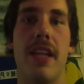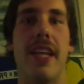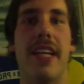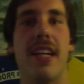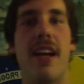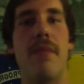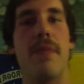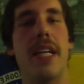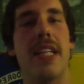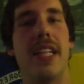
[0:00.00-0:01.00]
they cannot
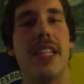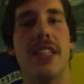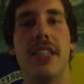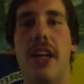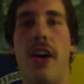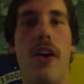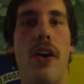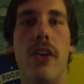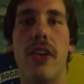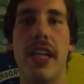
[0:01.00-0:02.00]
pay attention to
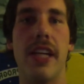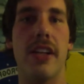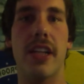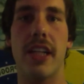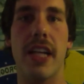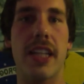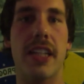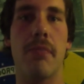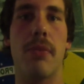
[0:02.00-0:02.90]
all the interconnected